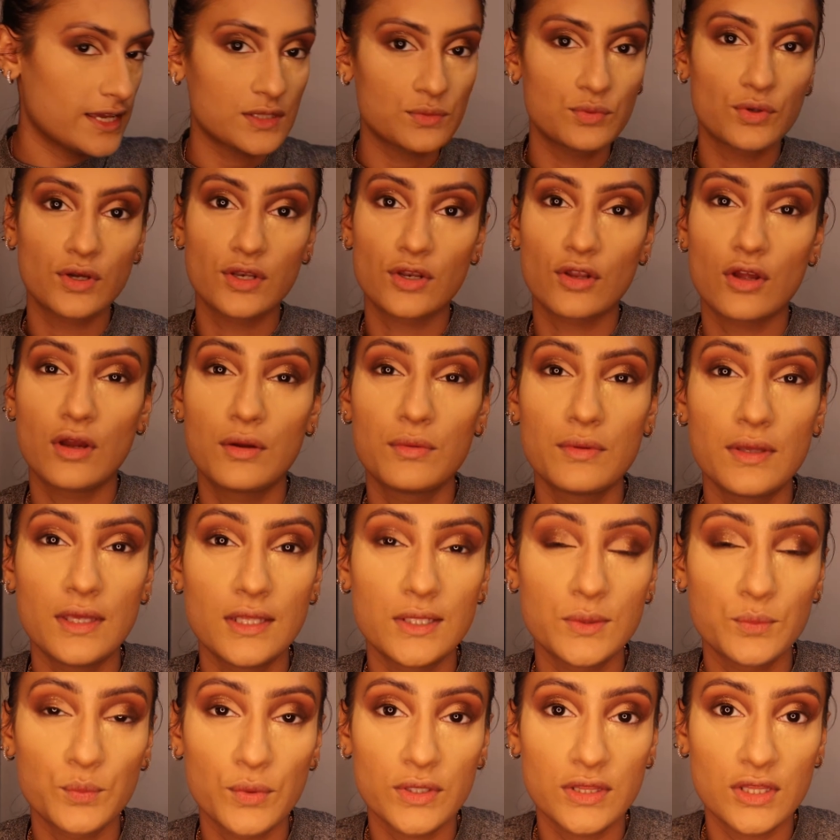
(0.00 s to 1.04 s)
Next, we're going to go
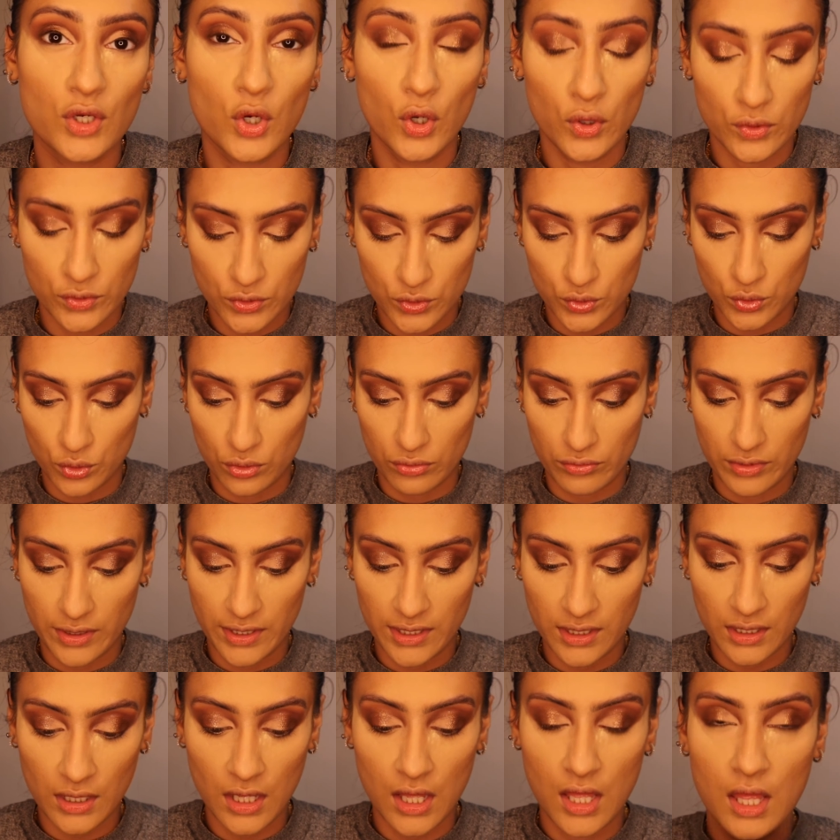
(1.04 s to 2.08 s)
in with the
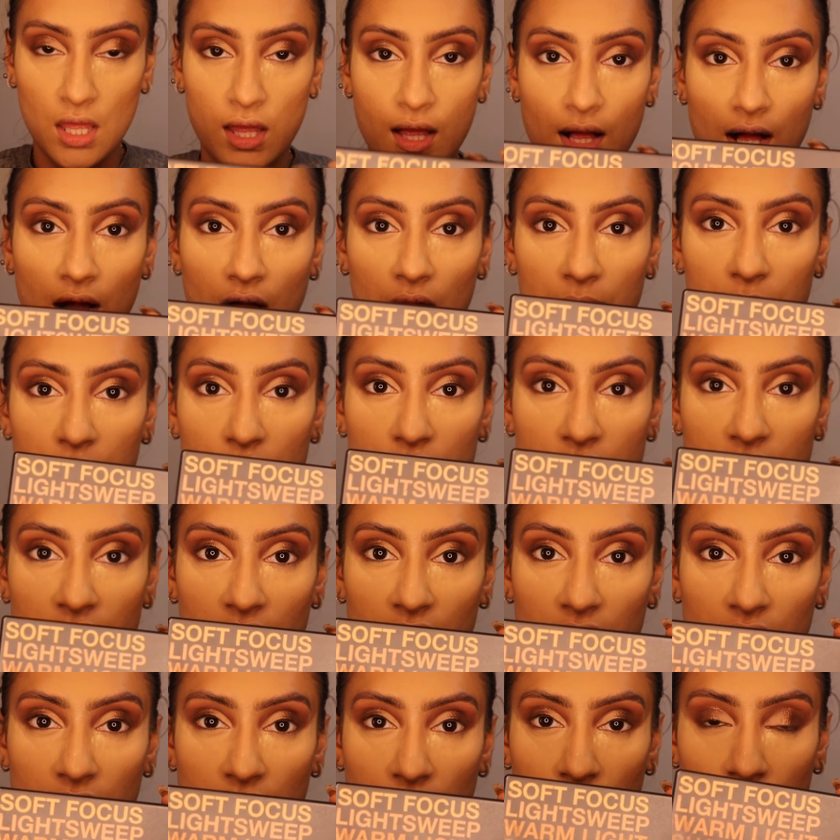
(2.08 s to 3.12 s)
contouring. I'm
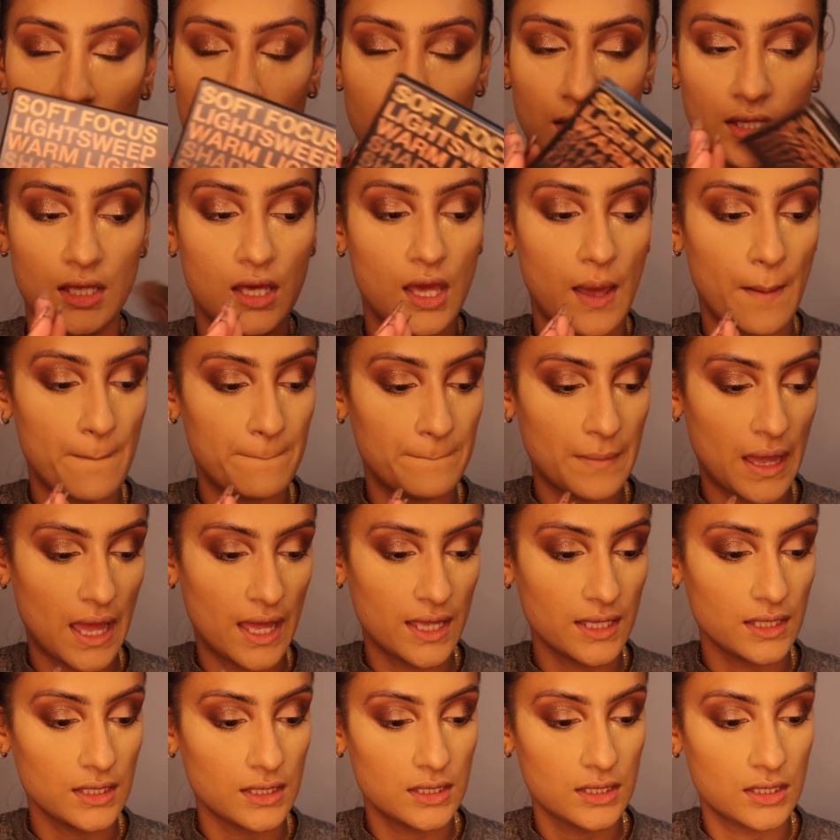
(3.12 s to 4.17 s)
using the
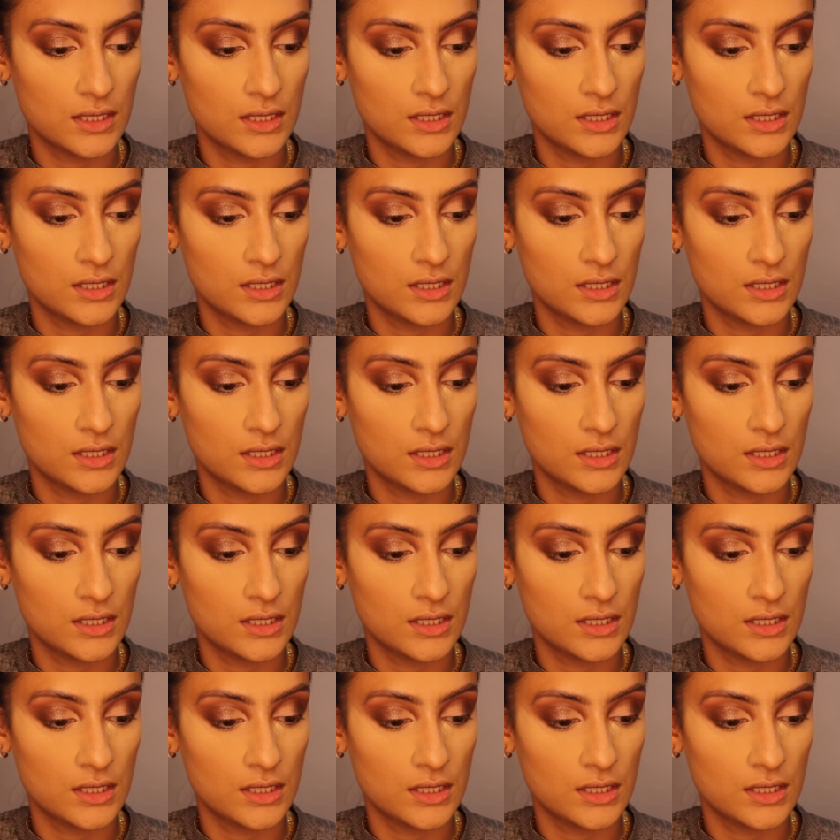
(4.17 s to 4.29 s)
matte